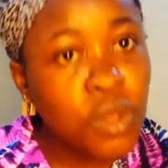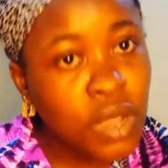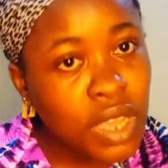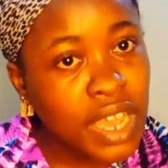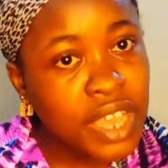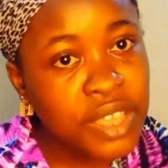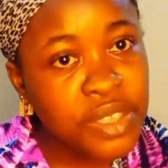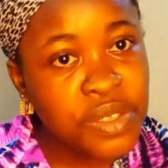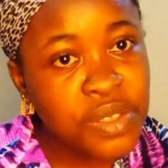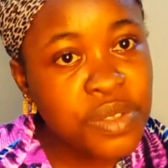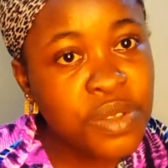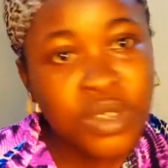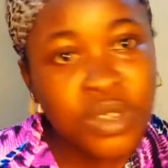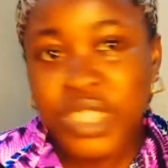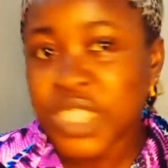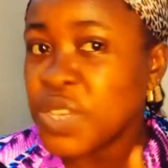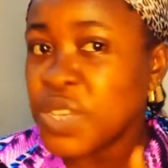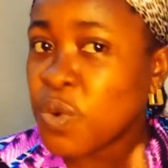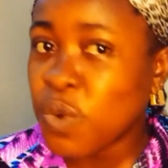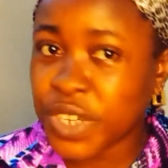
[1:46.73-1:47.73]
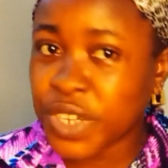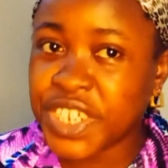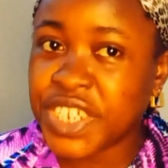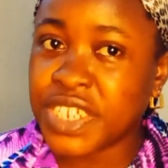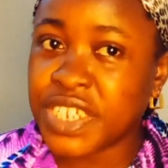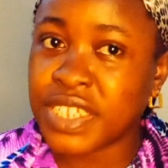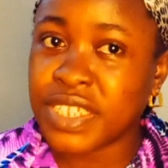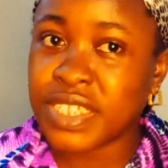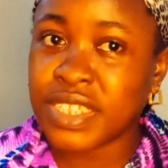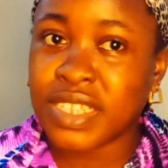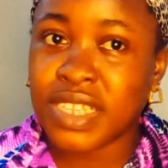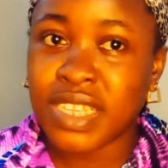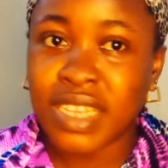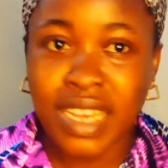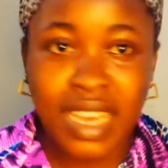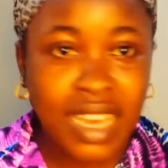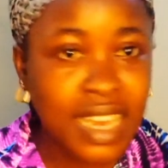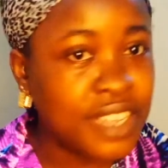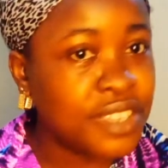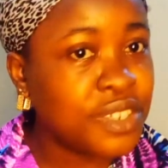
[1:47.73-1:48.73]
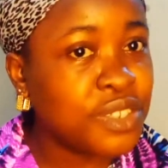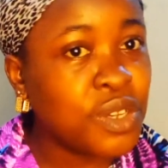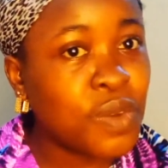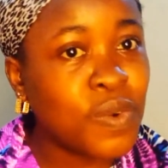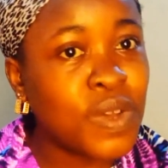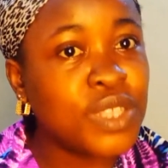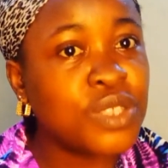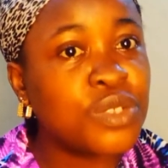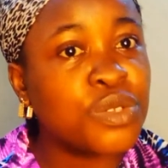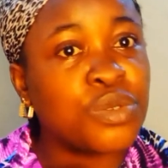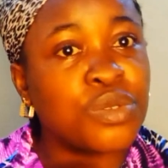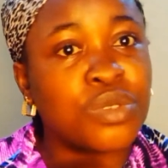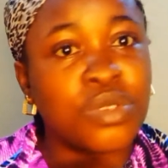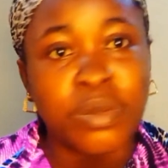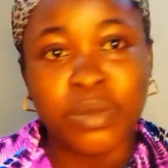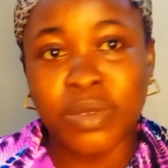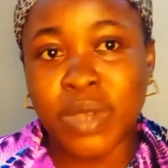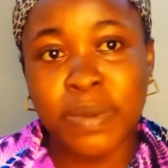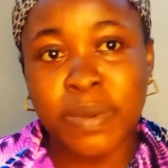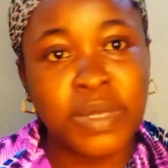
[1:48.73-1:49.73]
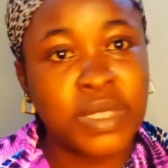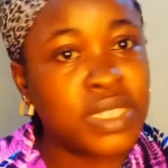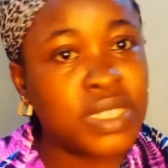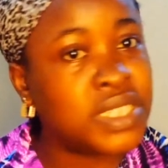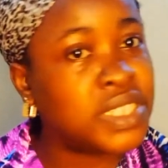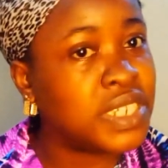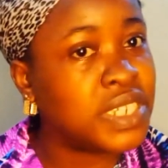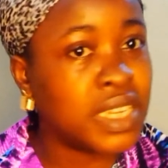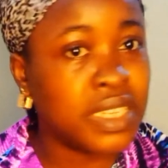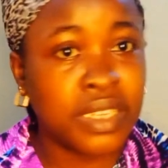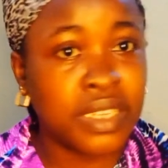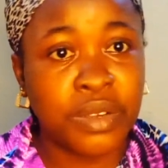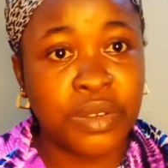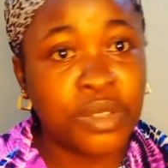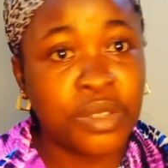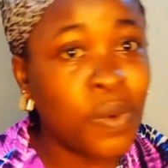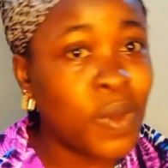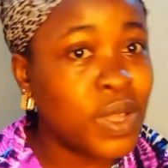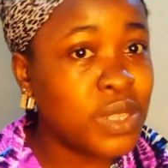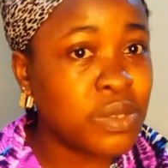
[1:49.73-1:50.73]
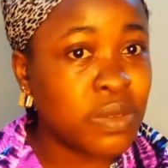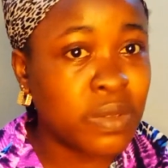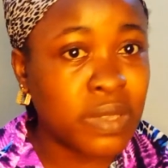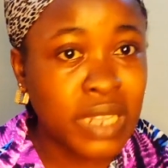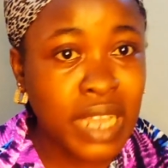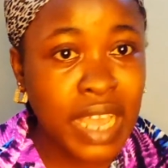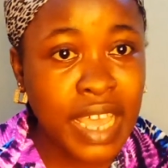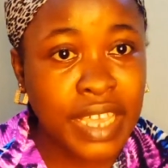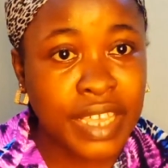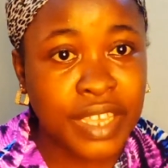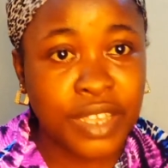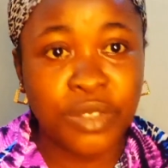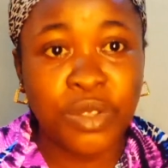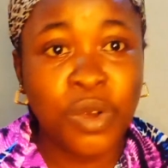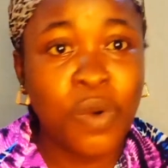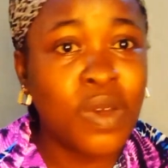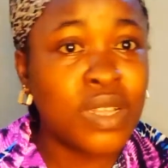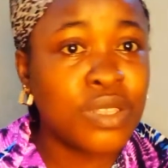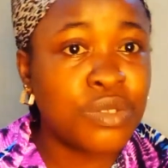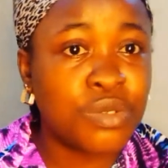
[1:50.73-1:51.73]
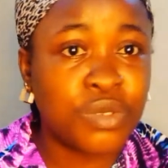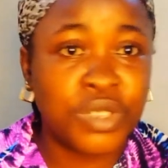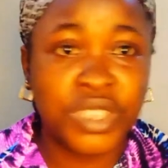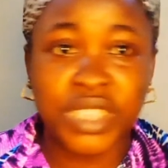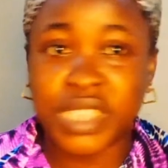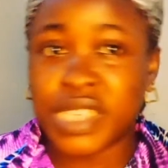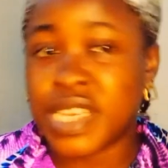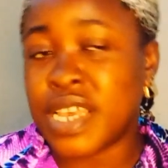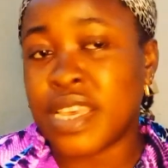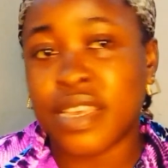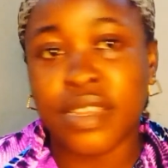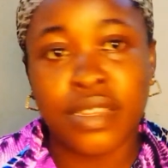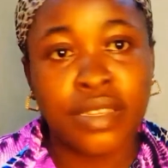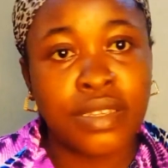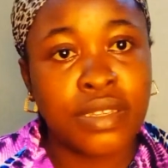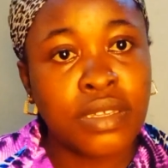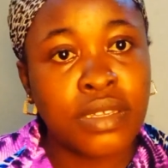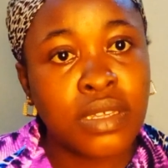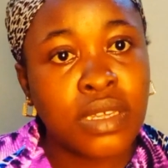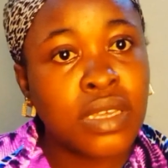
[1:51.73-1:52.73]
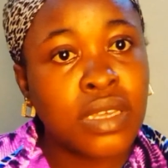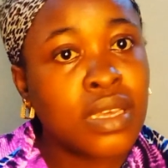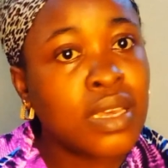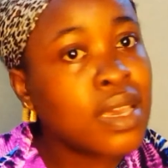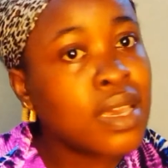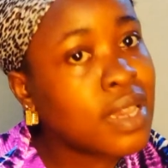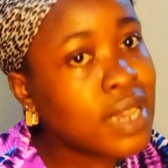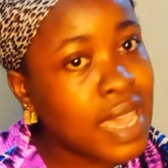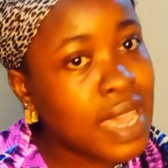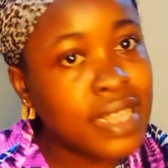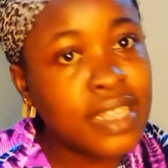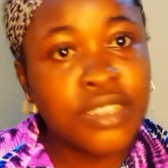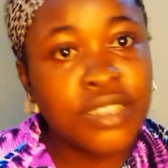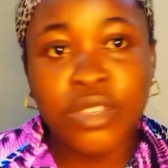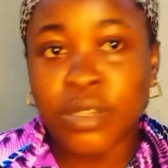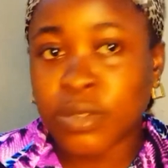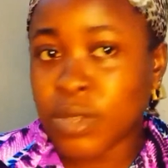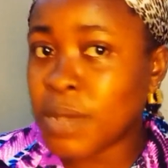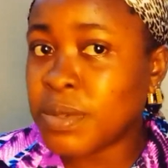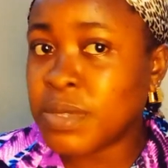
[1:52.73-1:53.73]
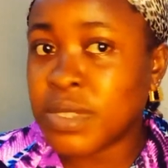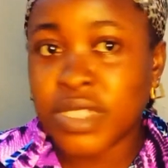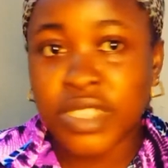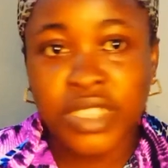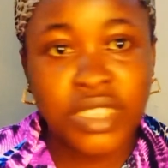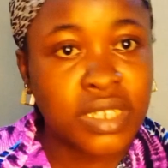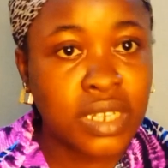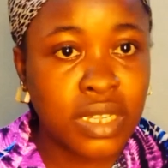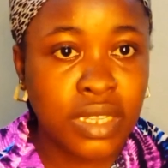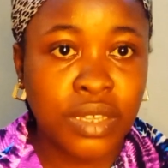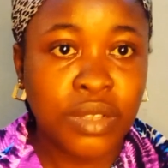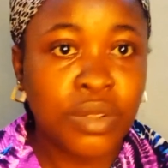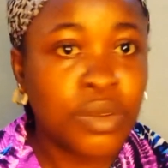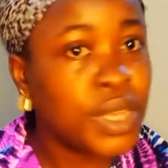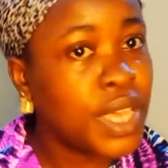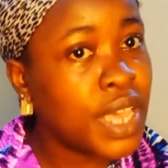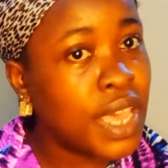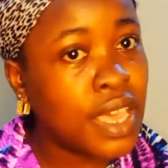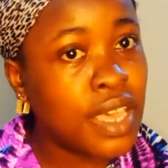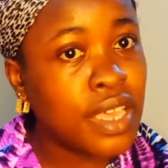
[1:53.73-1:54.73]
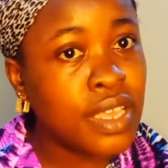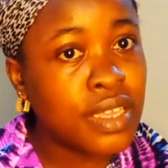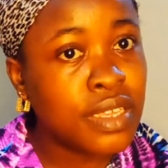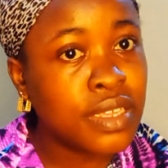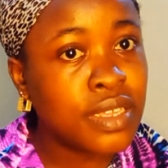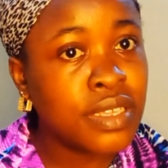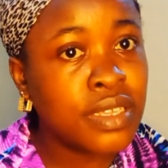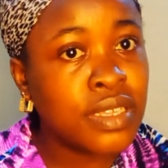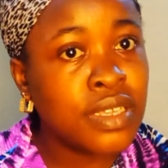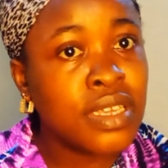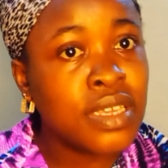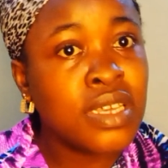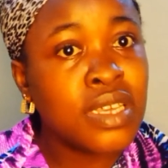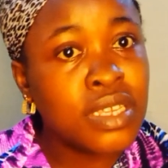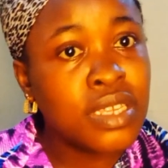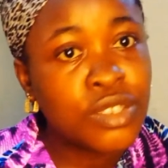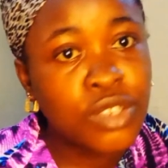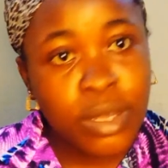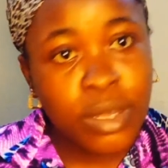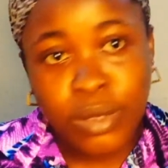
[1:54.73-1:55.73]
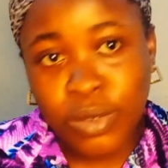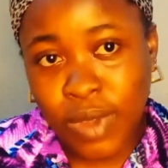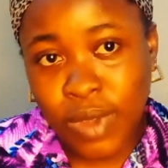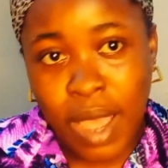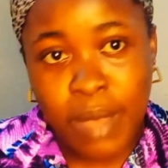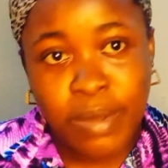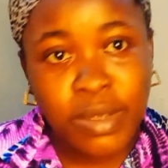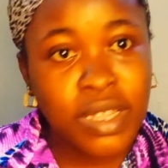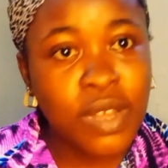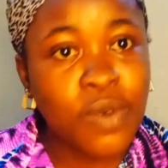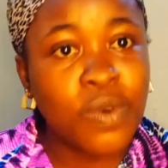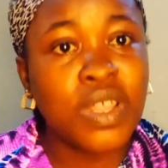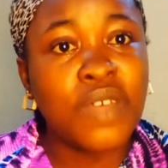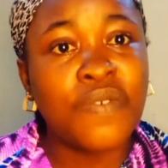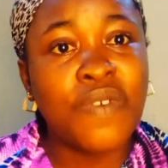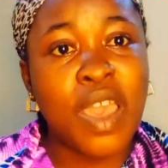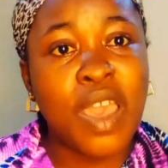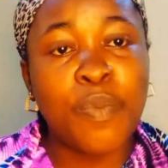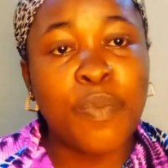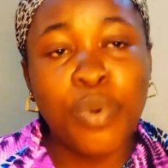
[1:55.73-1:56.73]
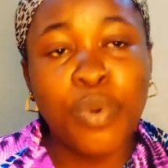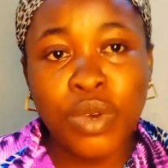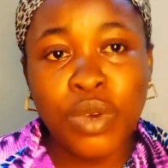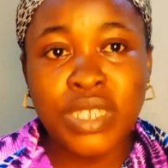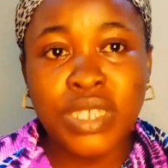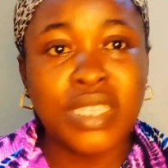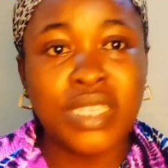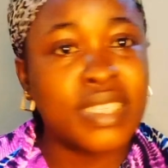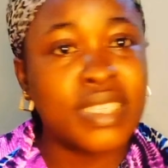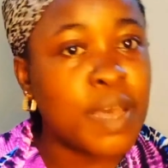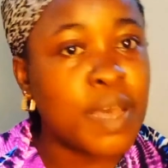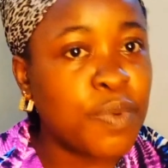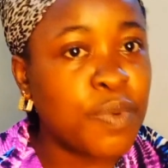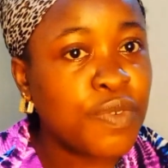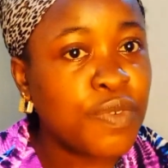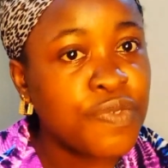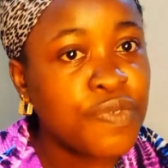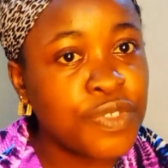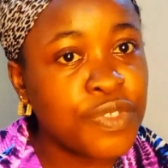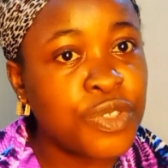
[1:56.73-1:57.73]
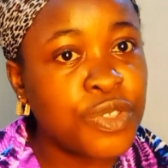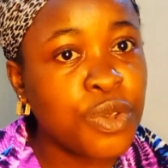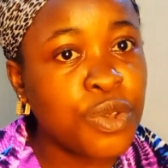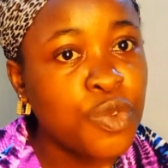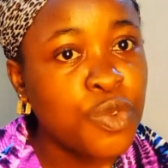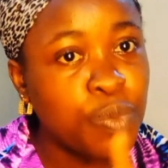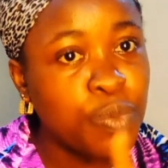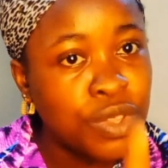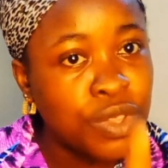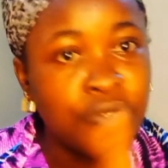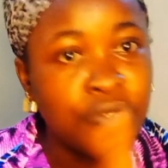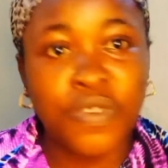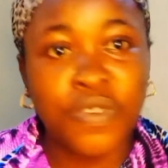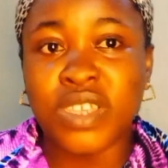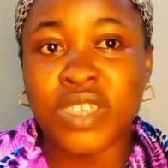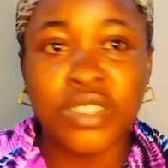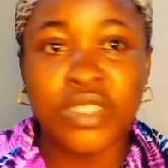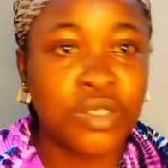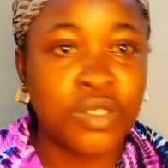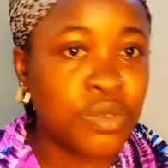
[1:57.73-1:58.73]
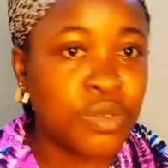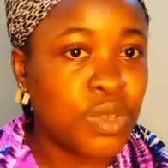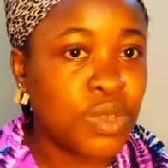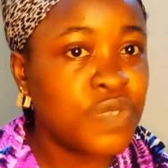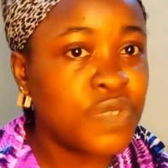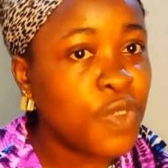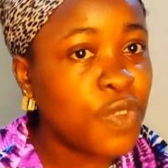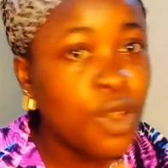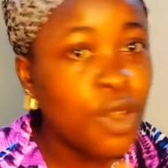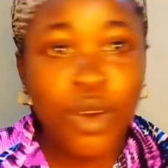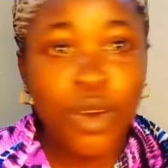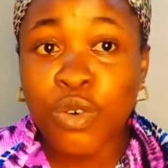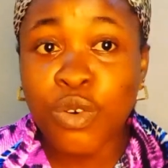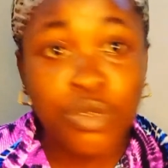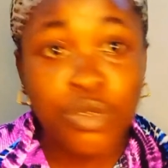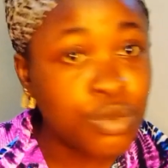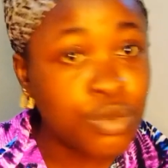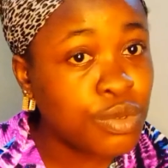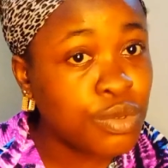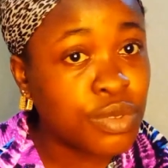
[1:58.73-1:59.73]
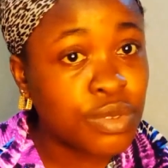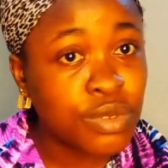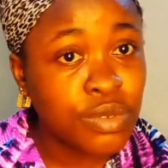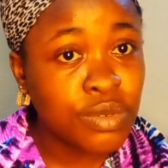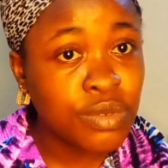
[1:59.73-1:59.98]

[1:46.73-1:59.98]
Look at you, you're still watching, and you don't want to subscribe to this channel, you don't want to like, you don't want to share. Kindly subscribe to this channel, okay? Subscribe so that whenever I post this type of video, you'll be the first to know. It's for your own good,